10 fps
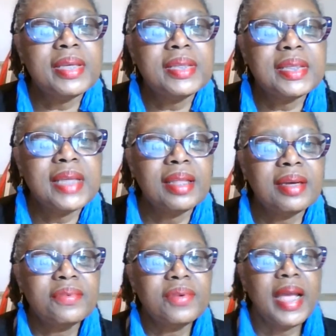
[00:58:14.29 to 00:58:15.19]
She says, hello
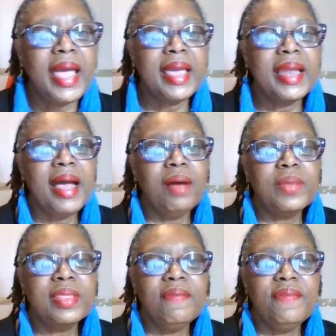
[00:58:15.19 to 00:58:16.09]
everyone, hanging out
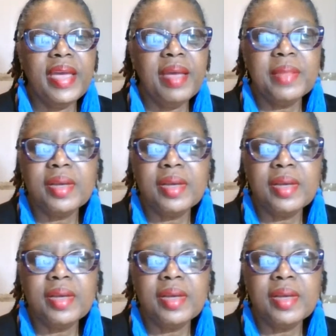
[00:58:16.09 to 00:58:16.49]
with the family.